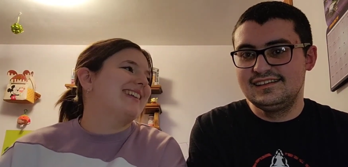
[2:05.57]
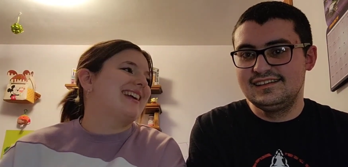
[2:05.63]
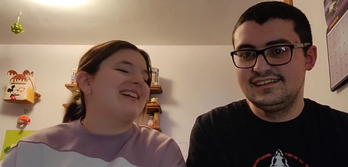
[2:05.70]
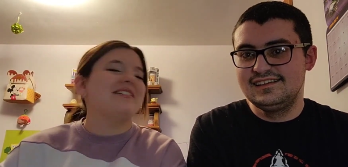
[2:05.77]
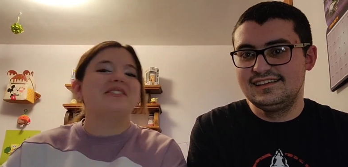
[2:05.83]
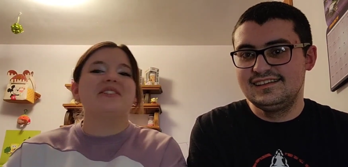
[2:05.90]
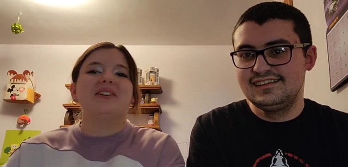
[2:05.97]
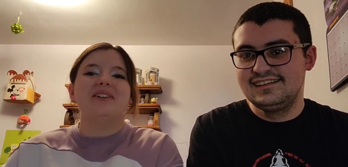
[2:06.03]
Speaker 1: have to get
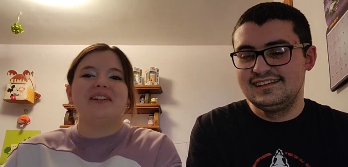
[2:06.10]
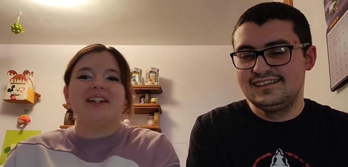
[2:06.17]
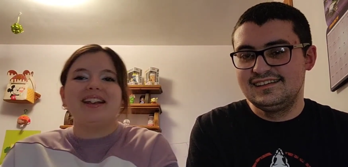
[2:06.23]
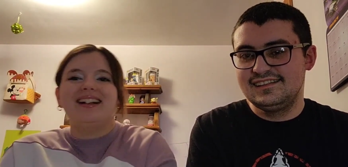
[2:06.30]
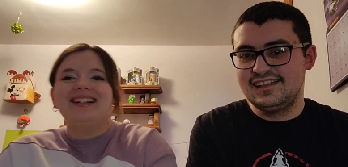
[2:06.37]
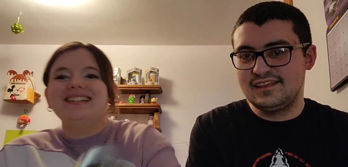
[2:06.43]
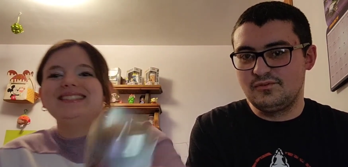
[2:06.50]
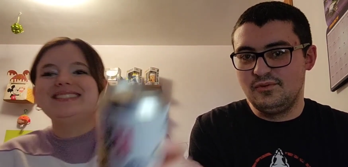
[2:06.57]
used to it.
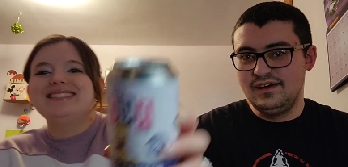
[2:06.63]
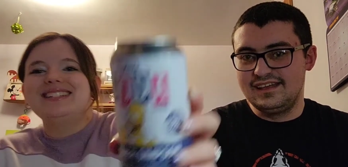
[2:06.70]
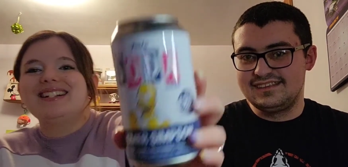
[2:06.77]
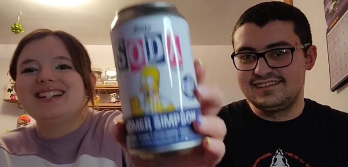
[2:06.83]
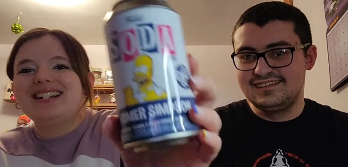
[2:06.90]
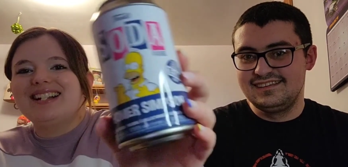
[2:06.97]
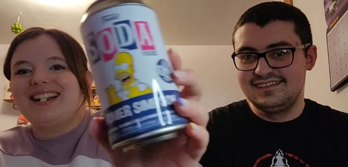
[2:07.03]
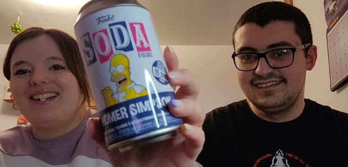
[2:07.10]
Like
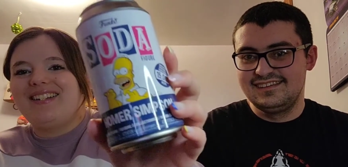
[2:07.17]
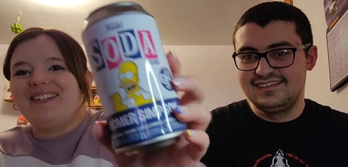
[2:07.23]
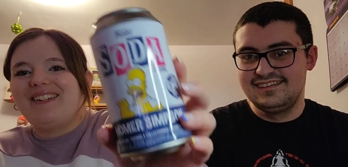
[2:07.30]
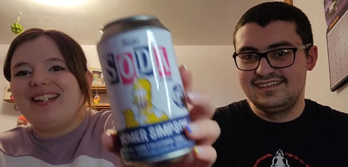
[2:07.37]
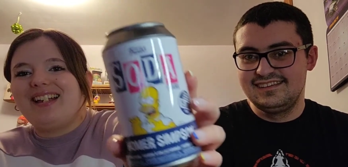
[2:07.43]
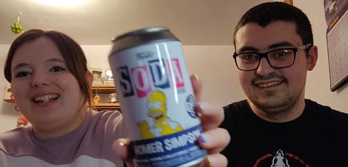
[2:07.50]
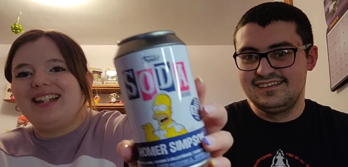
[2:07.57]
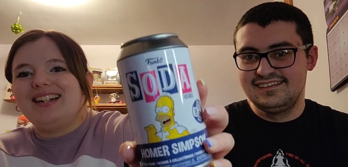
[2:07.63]
what?
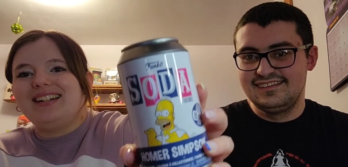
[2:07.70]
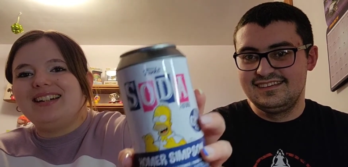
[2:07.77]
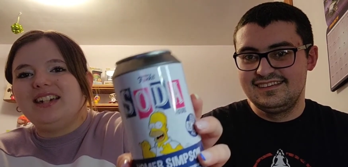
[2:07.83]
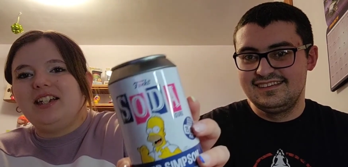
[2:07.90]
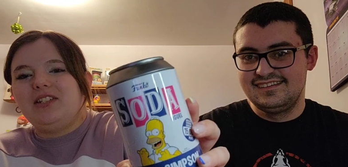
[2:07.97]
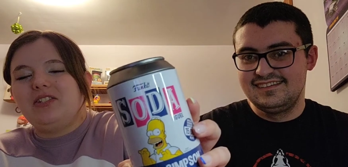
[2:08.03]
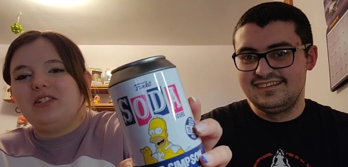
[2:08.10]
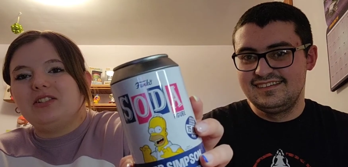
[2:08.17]

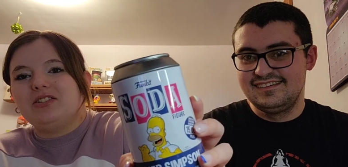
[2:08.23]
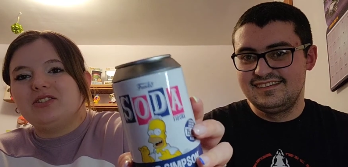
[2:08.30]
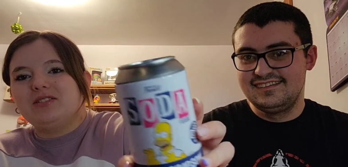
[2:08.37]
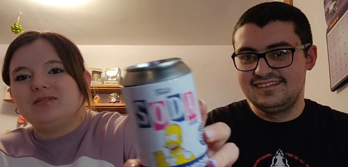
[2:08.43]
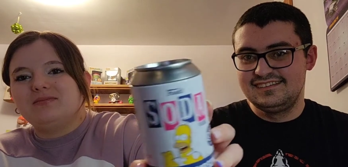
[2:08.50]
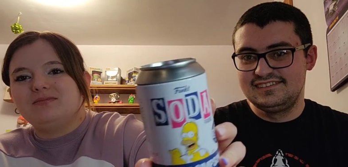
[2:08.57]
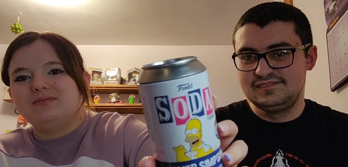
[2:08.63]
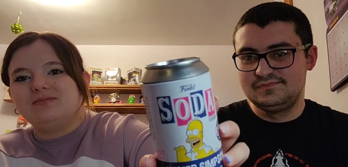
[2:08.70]
It looks
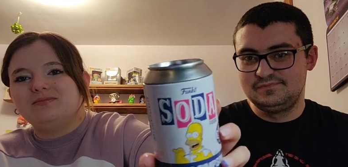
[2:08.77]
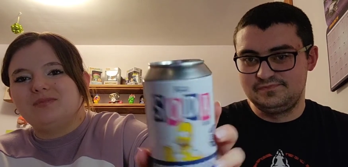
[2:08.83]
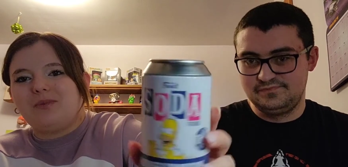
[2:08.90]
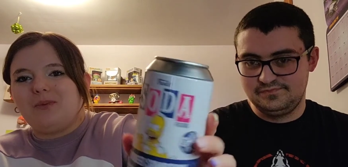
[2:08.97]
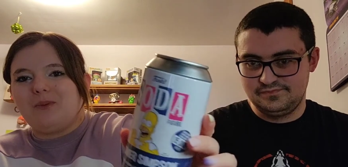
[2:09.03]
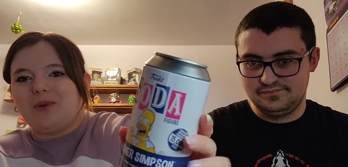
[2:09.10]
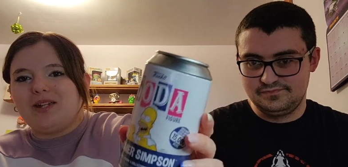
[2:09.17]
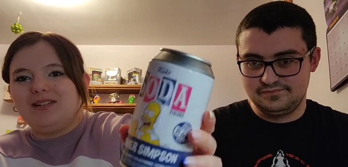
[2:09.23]

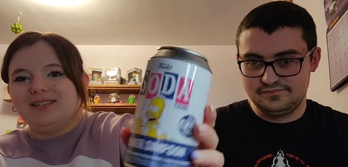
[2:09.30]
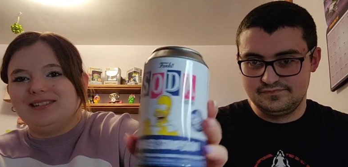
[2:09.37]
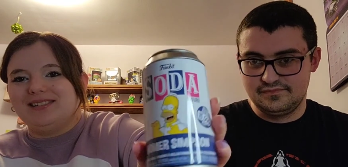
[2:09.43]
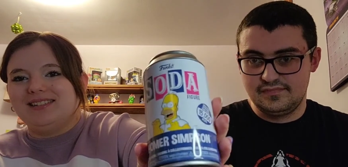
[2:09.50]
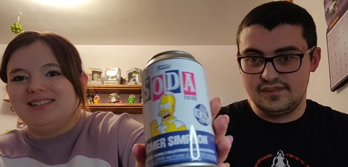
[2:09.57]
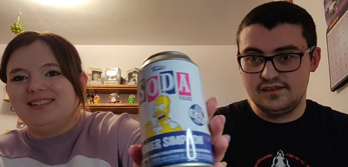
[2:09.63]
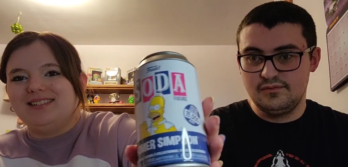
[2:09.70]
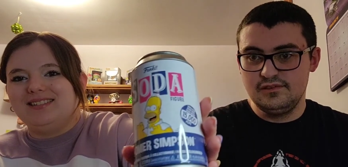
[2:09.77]

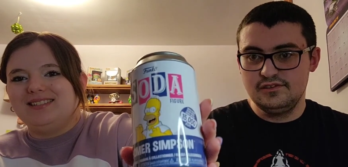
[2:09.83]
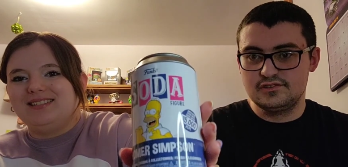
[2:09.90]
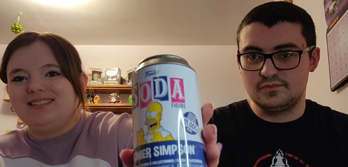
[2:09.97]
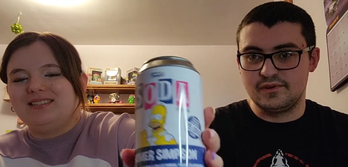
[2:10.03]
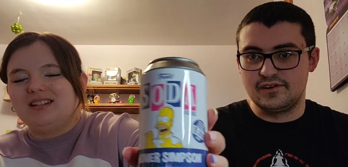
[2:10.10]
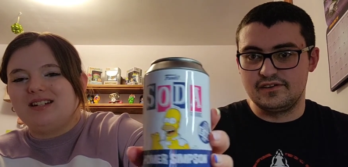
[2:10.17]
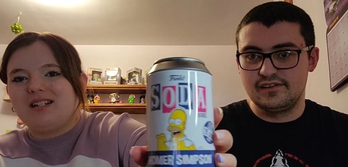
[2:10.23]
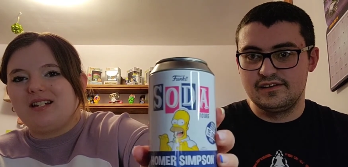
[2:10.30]
weird.
Speaker 2: What looks
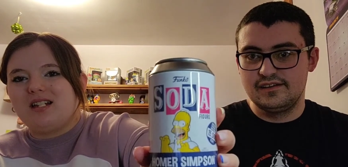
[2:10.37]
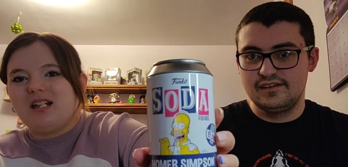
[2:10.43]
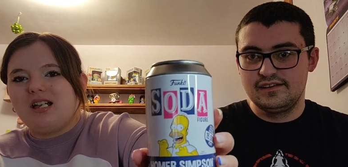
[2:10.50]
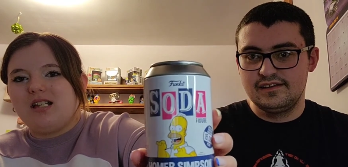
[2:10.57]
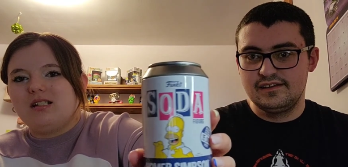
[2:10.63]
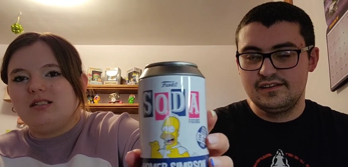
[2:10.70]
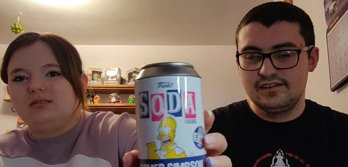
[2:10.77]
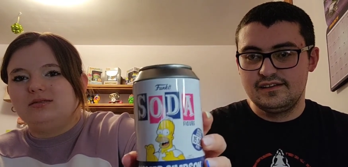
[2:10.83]
weird?
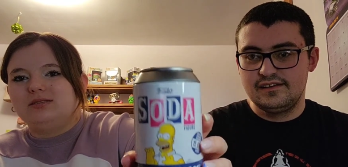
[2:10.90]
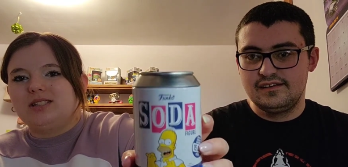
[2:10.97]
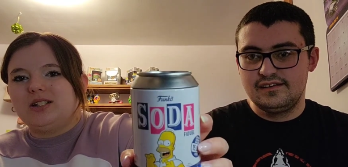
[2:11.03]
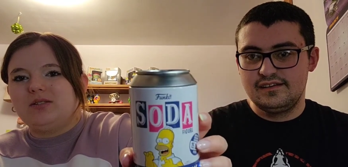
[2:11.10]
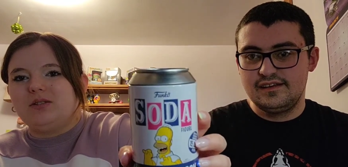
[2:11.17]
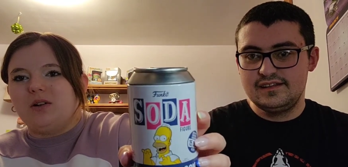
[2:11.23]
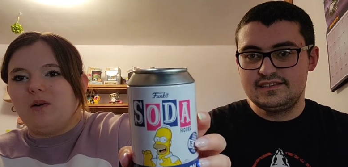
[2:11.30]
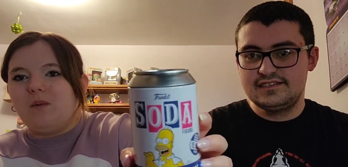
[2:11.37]

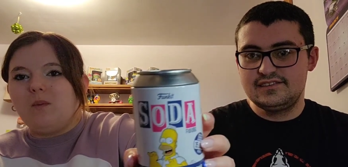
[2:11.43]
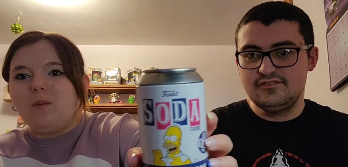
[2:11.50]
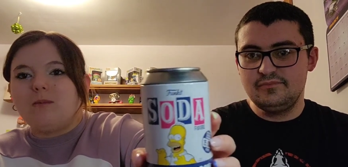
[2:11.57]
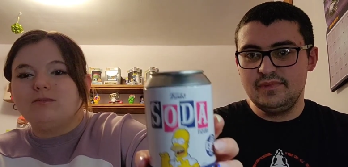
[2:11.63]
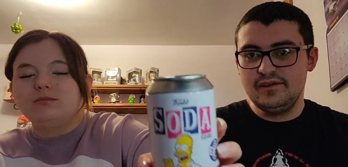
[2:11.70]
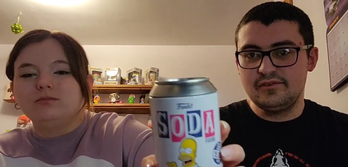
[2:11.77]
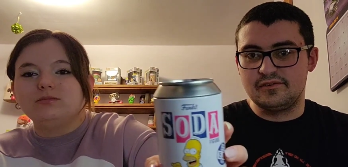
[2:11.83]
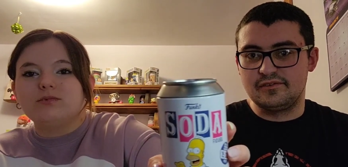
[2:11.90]
It's know. still
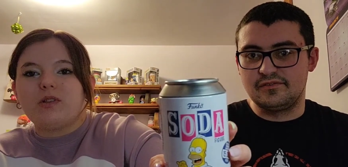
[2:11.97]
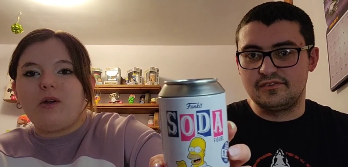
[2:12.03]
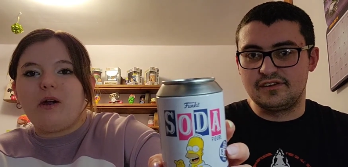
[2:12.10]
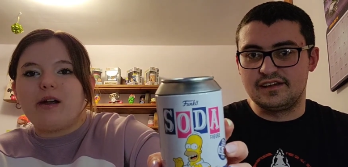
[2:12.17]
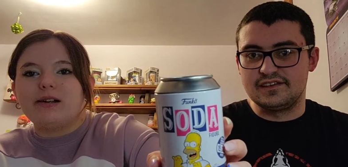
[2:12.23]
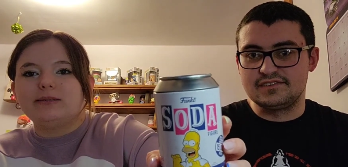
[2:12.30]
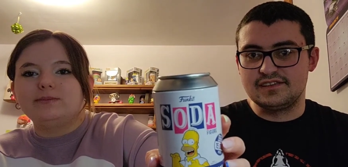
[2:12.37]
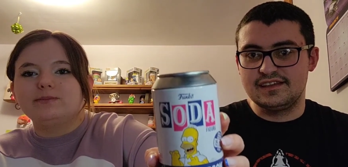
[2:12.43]
mirrored for
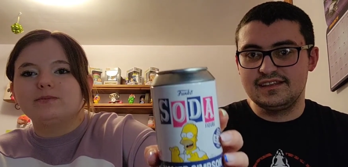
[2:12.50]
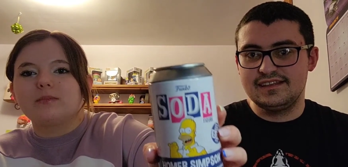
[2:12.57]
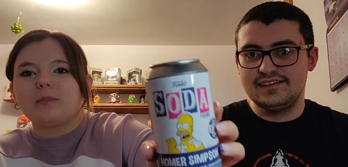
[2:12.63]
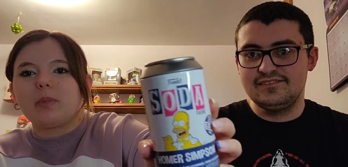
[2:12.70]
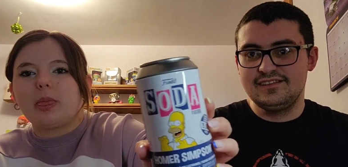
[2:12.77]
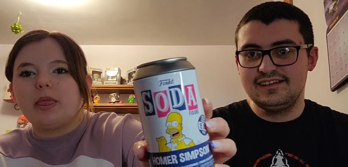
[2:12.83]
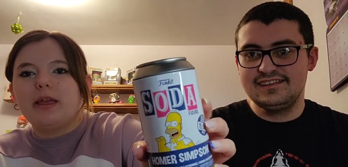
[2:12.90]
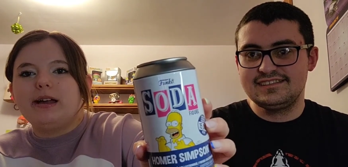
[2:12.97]
us. I,
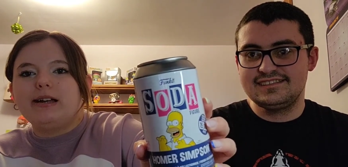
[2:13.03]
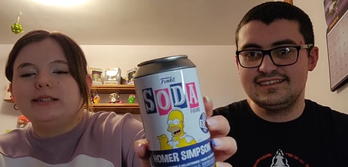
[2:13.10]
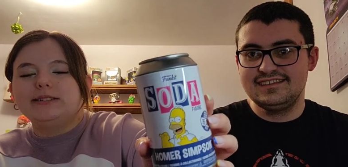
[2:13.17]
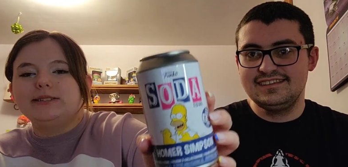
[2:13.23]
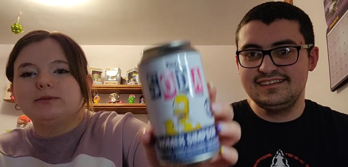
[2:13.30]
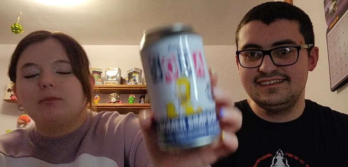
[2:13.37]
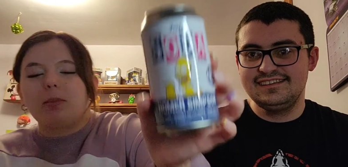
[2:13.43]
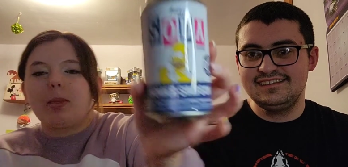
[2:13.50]
you're not
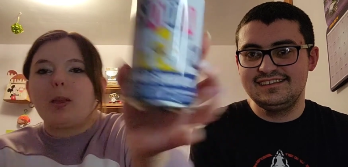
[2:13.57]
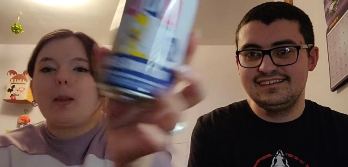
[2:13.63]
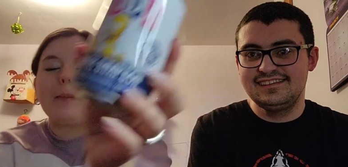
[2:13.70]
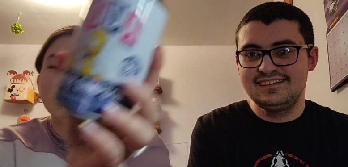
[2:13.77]
seeing...